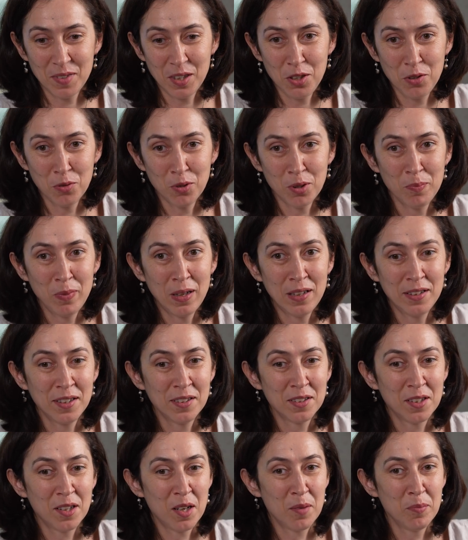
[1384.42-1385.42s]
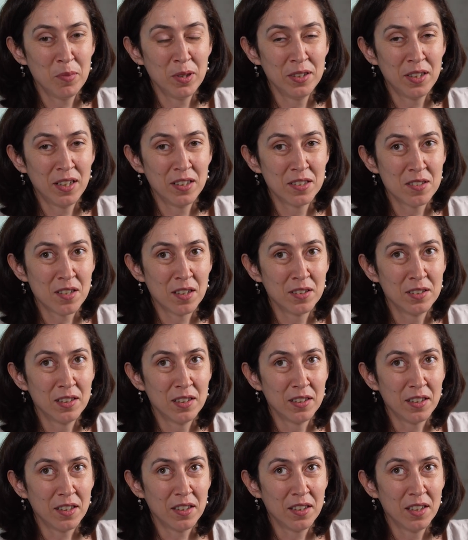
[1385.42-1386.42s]
You were building a hub, and then
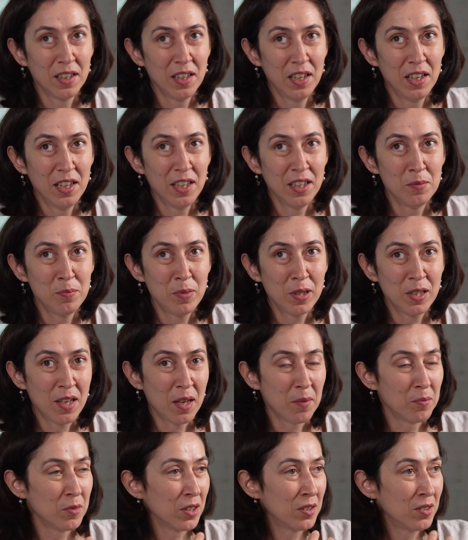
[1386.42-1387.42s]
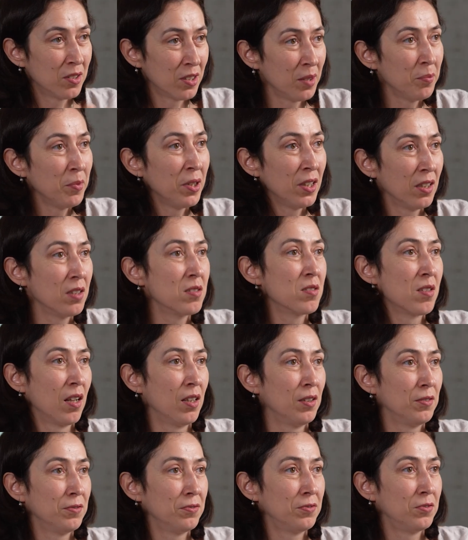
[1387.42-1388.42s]
suddenly it became the term in
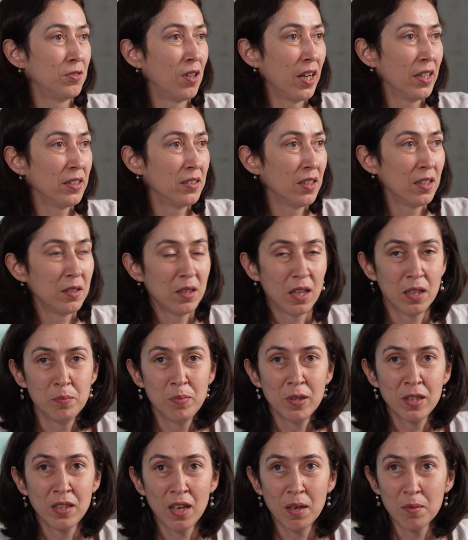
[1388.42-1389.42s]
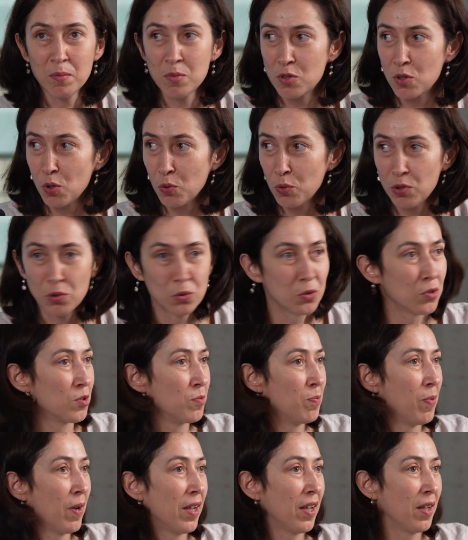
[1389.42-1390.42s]
itself, right? It became so
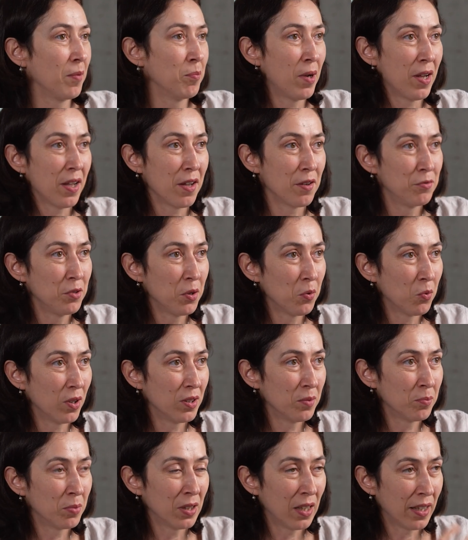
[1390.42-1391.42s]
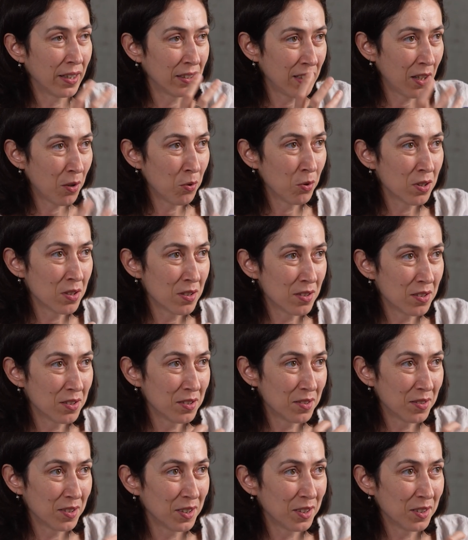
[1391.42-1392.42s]
used by everyone, but like that
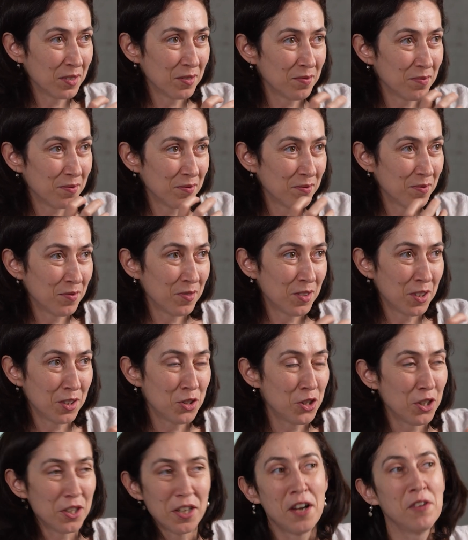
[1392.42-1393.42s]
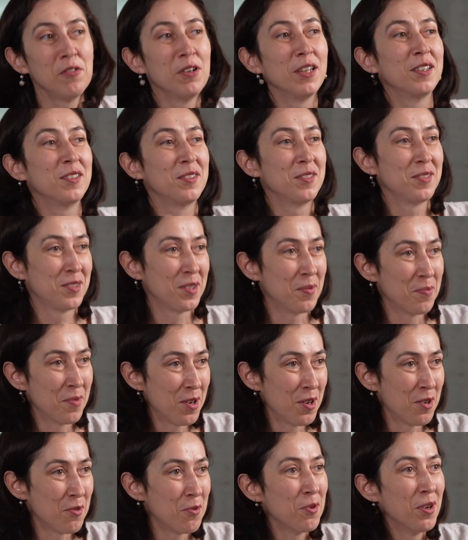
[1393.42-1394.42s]
was the generic
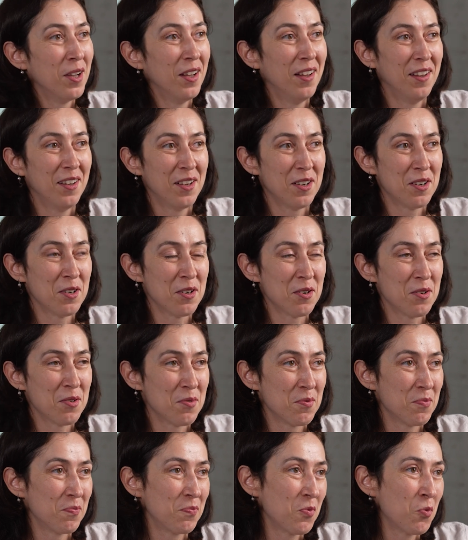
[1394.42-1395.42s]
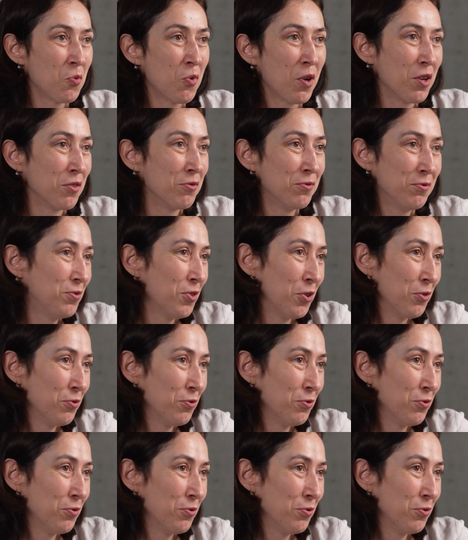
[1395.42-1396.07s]
somehow way of